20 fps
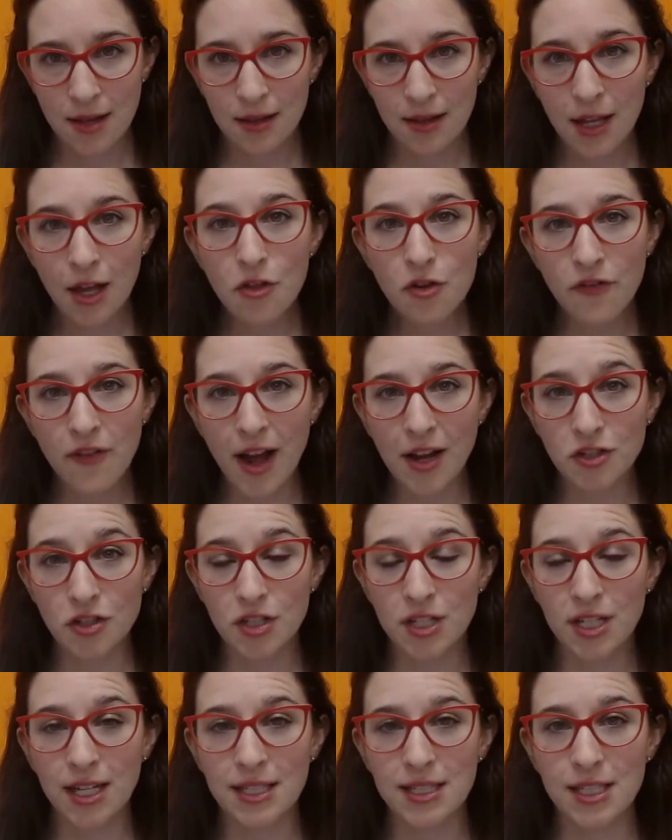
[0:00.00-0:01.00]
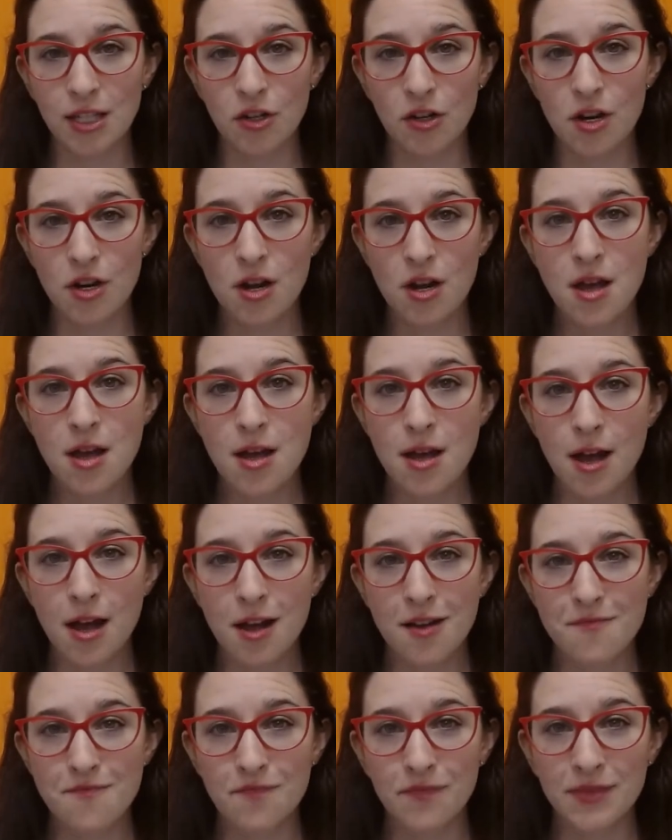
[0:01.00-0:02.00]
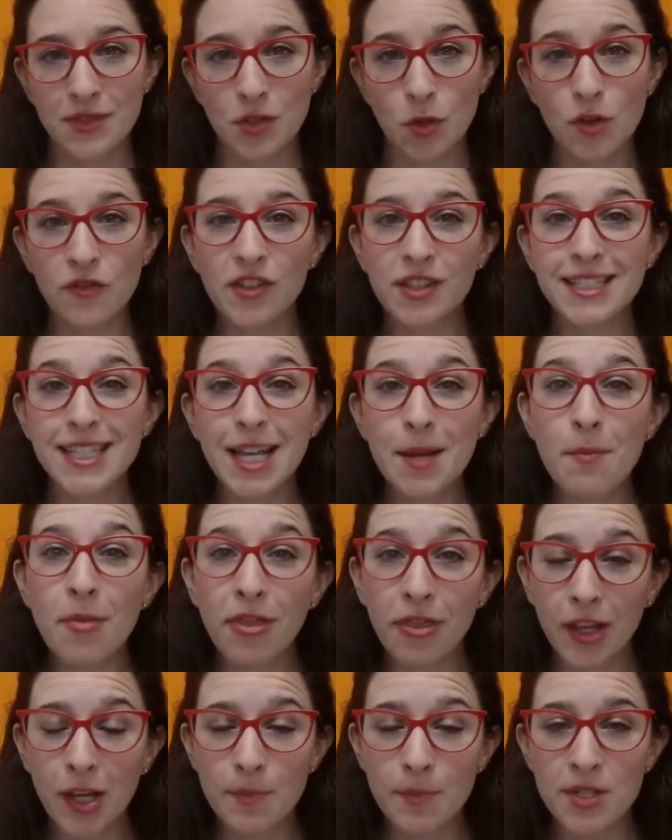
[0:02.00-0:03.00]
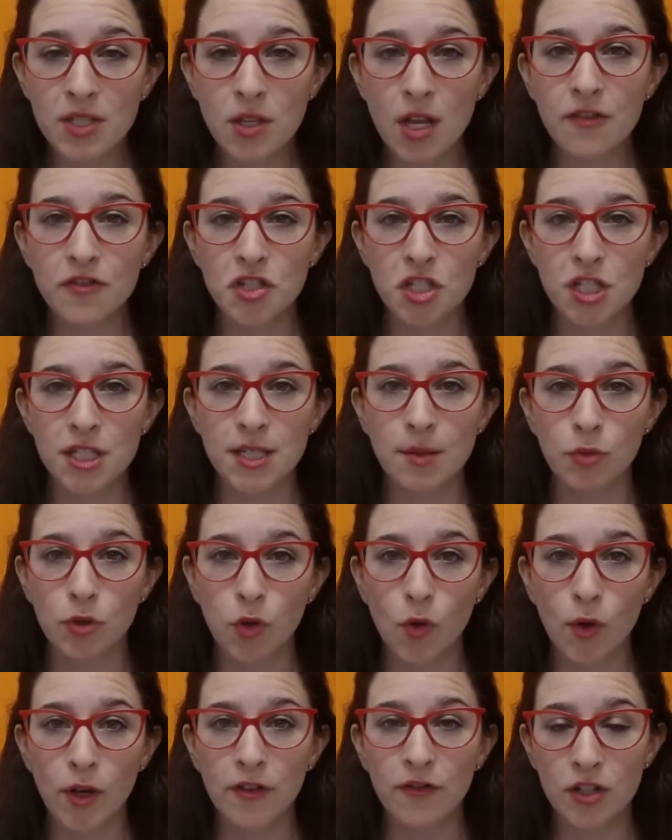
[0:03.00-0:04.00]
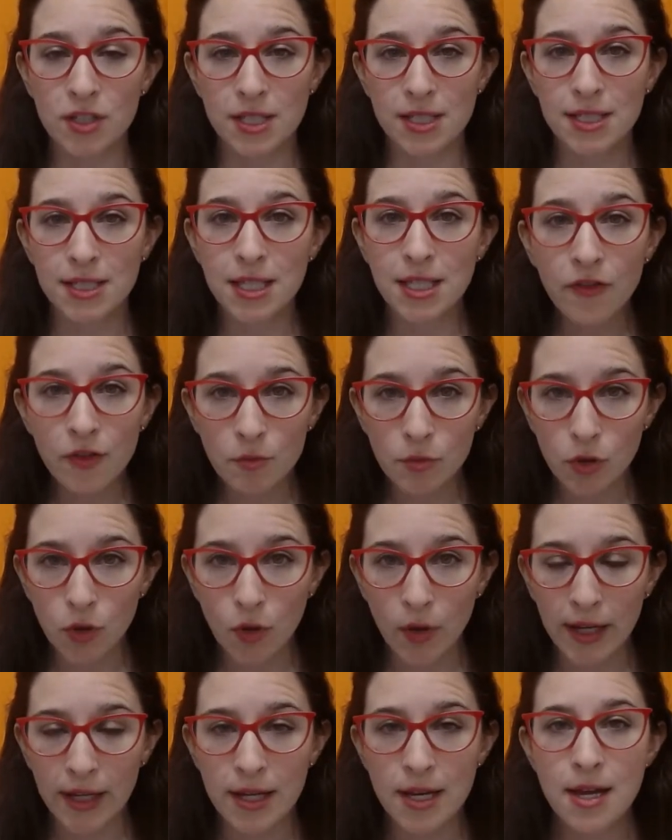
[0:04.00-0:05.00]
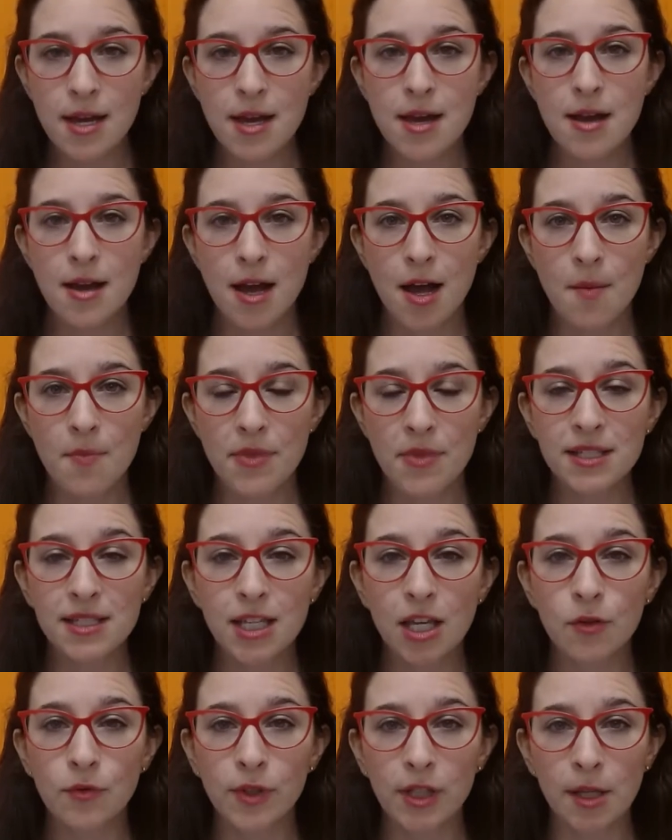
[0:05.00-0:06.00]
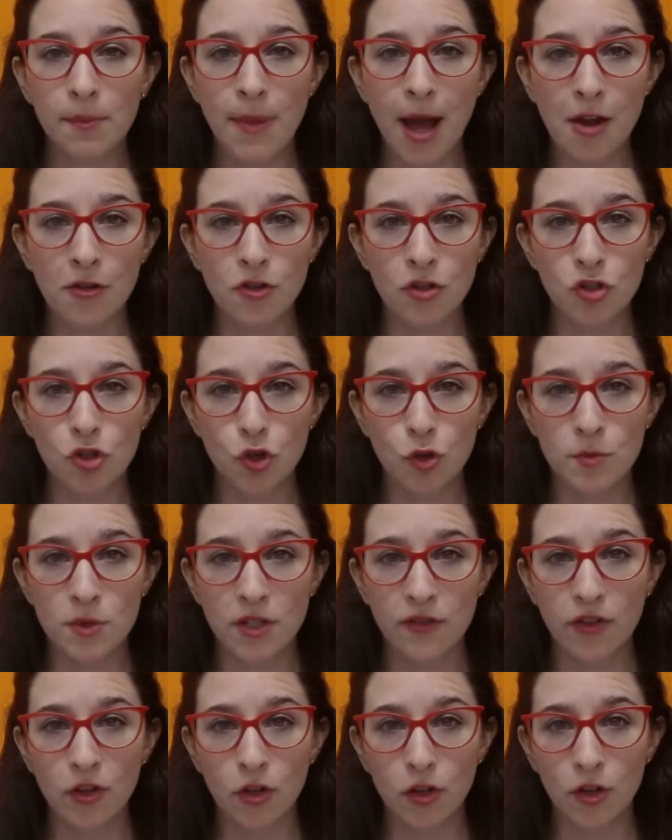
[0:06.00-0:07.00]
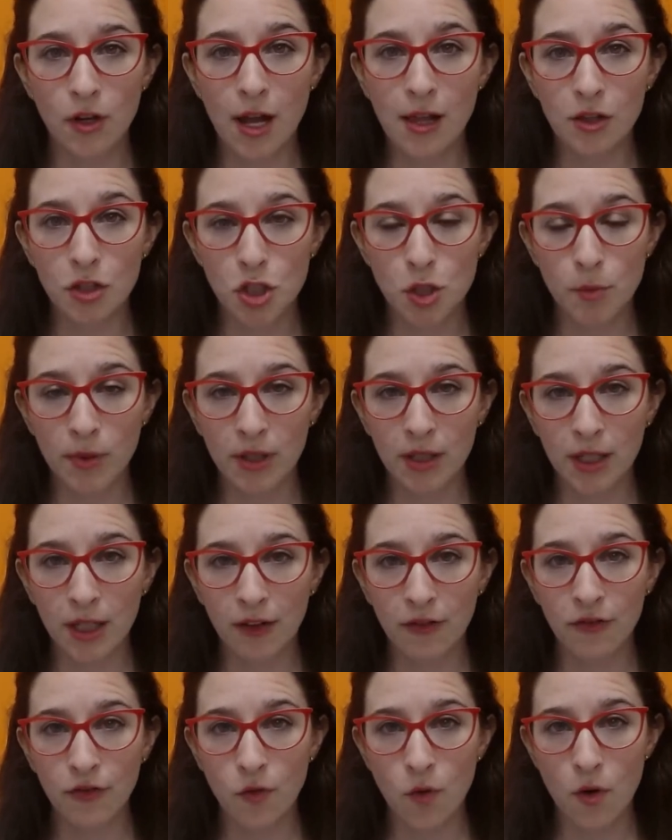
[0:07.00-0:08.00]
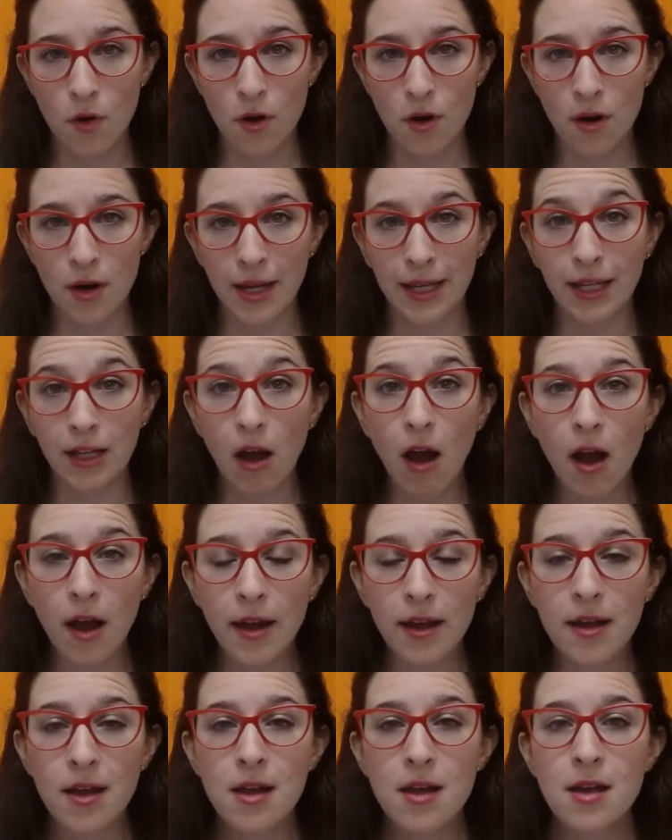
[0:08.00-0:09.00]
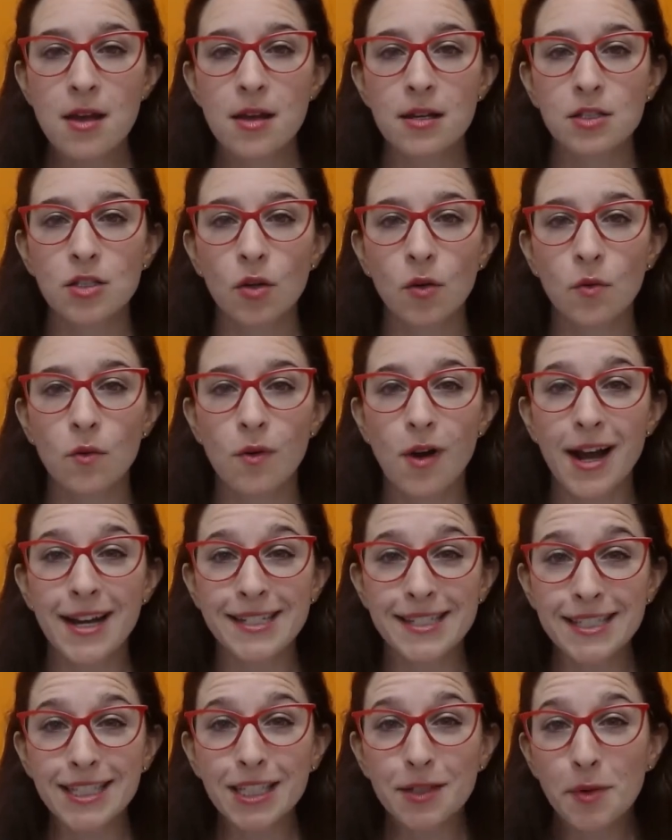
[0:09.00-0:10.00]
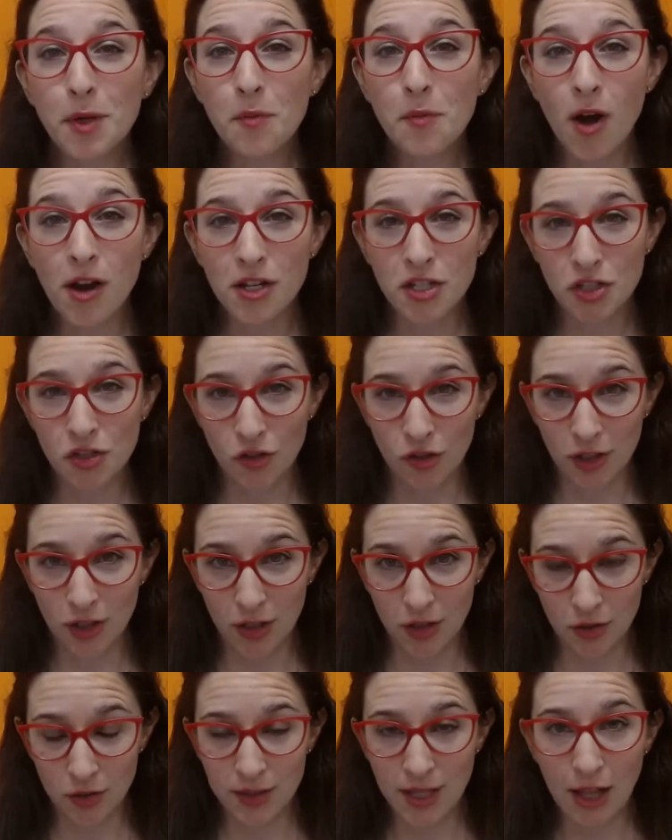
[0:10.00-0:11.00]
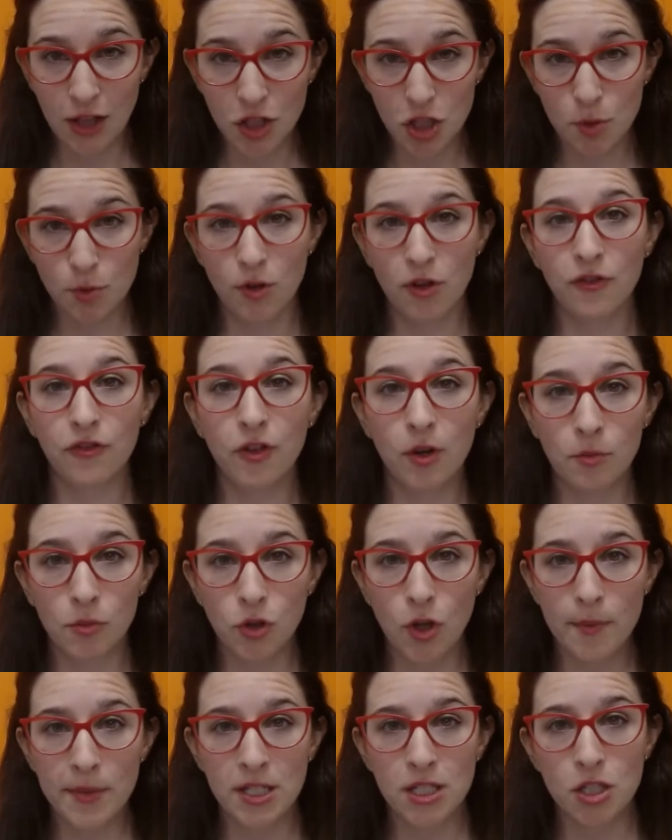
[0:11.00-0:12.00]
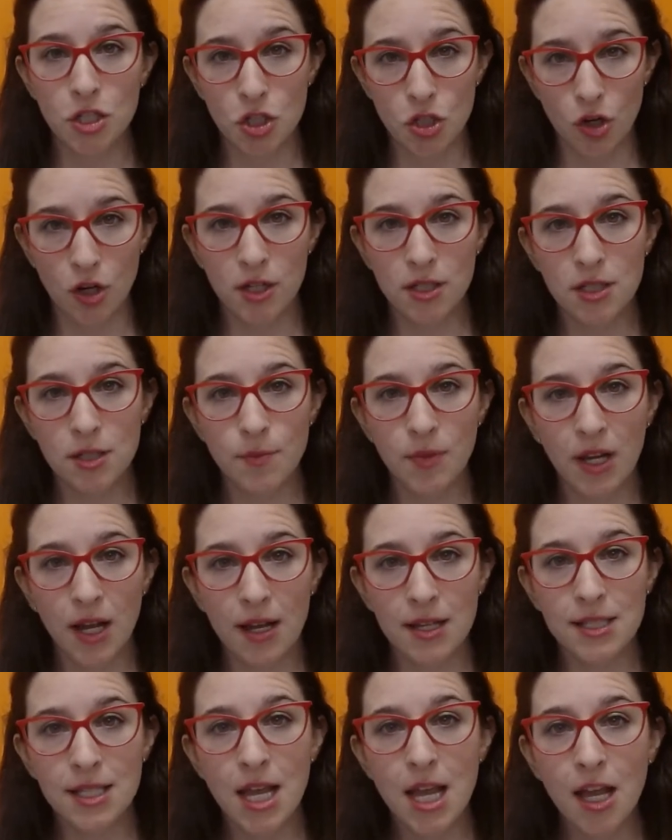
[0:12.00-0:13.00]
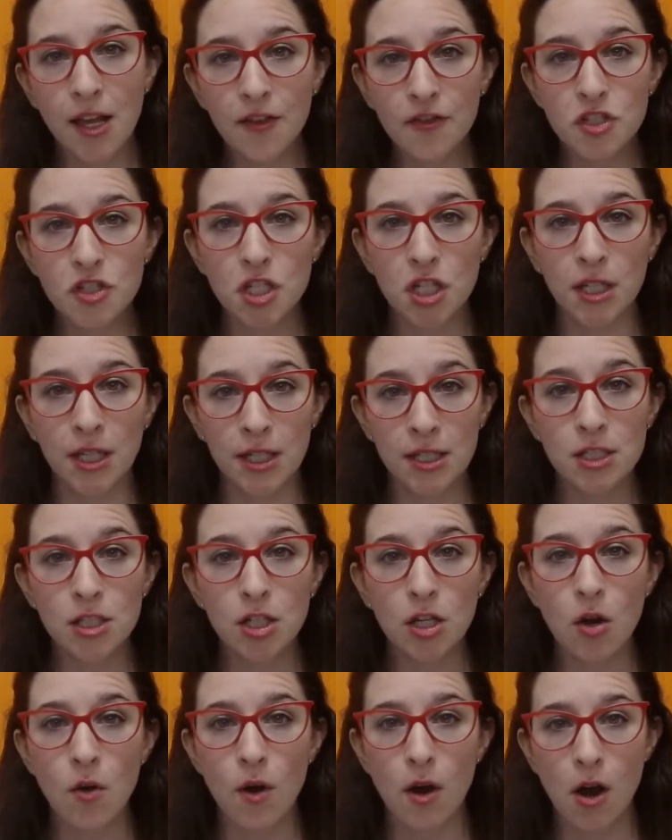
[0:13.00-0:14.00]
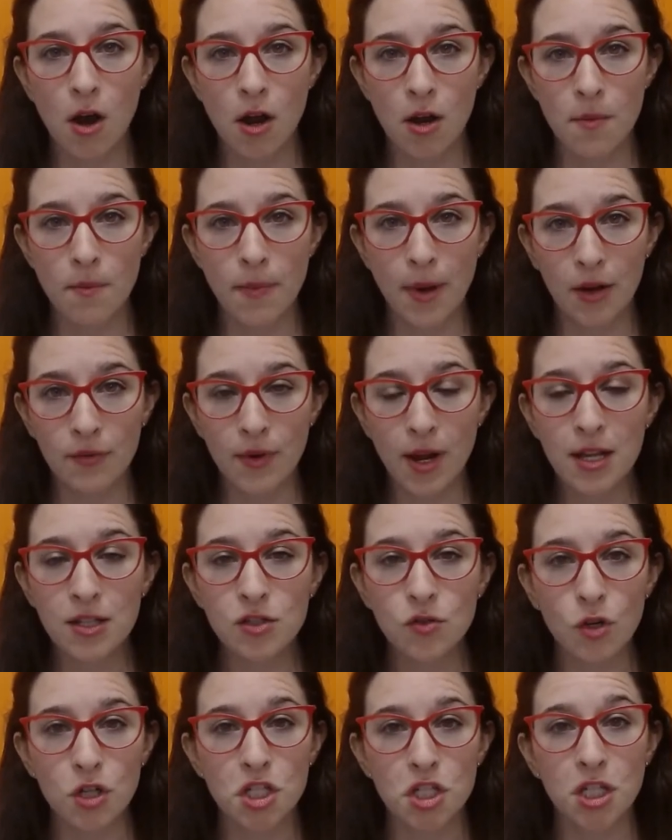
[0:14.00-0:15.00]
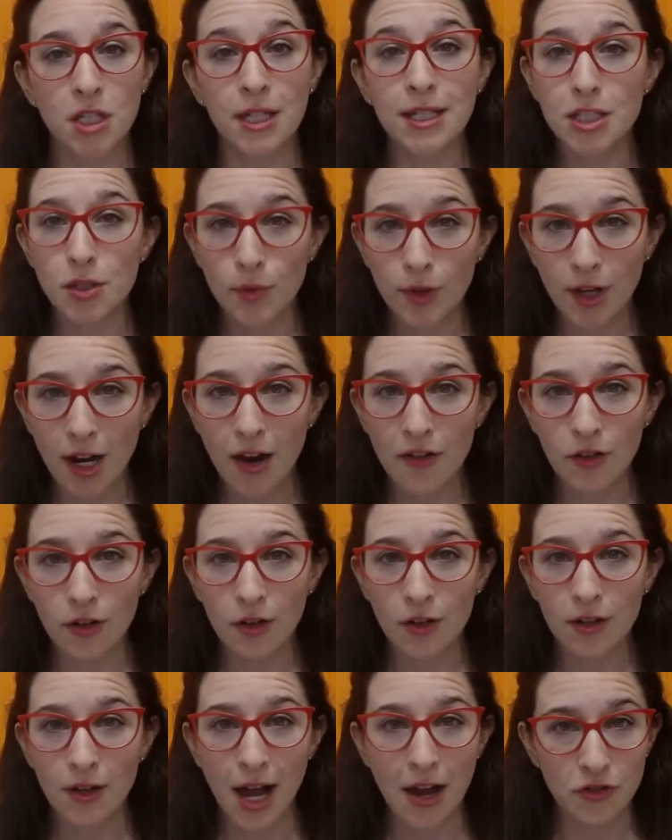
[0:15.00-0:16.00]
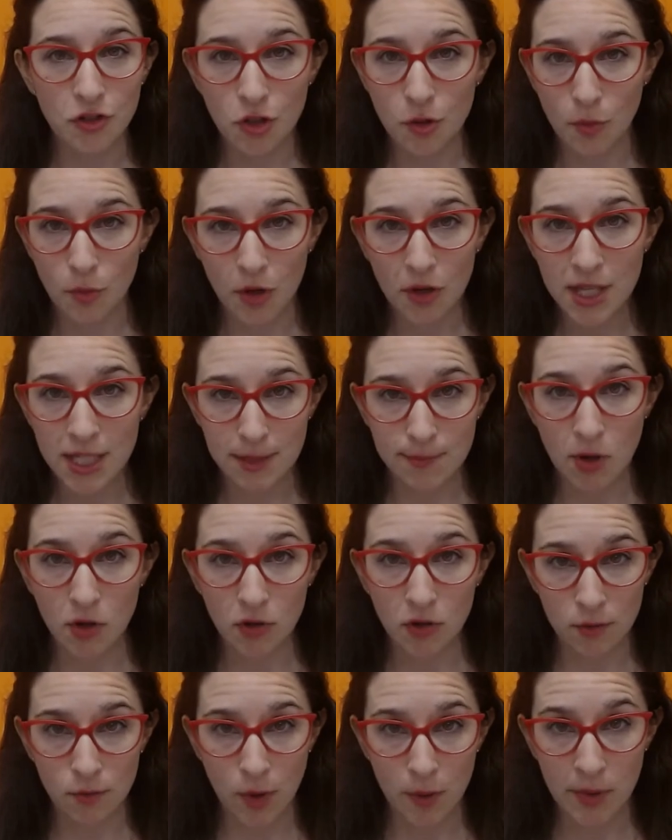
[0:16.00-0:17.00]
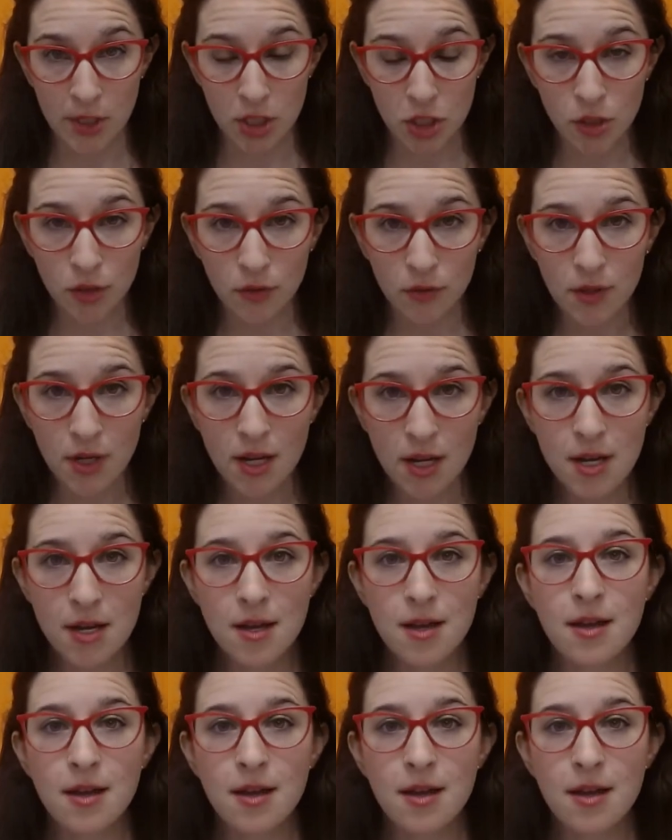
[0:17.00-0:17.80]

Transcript: The other factor to consider, um, sort of on the same theme, is if she's employed versus self-employed, um, this can really matter in terms of her eligibility for E I. So ideally, we want a surrogate who's eligible for employment insurance, because if she needs to go on bed rest or she needs to recover after the birth, as most women do,